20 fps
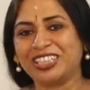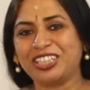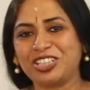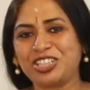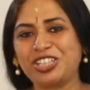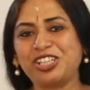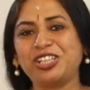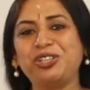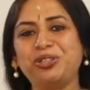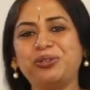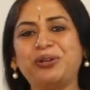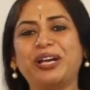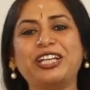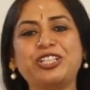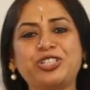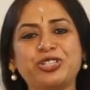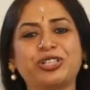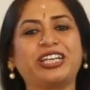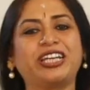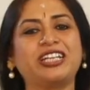She knew
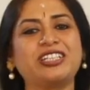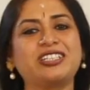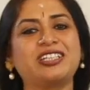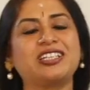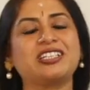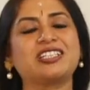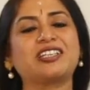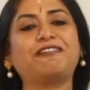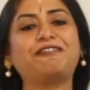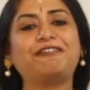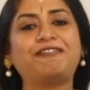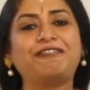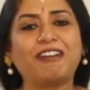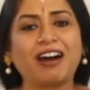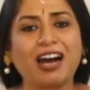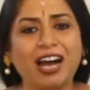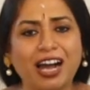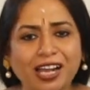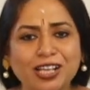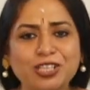education is a
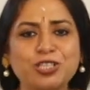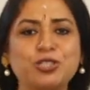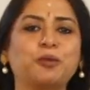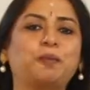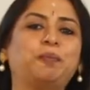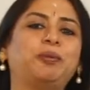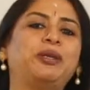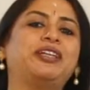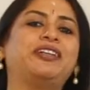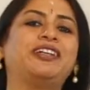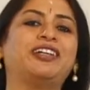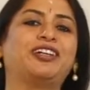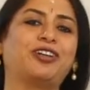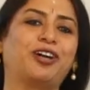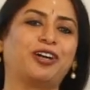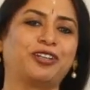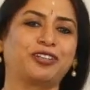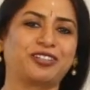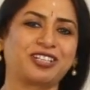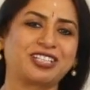far superior
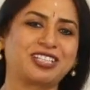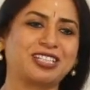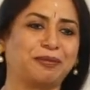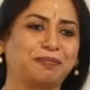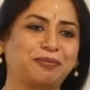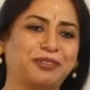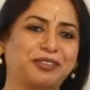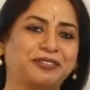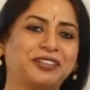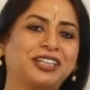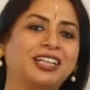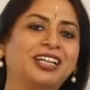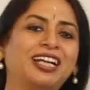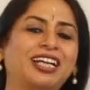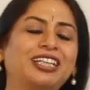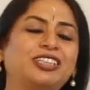contraceptive,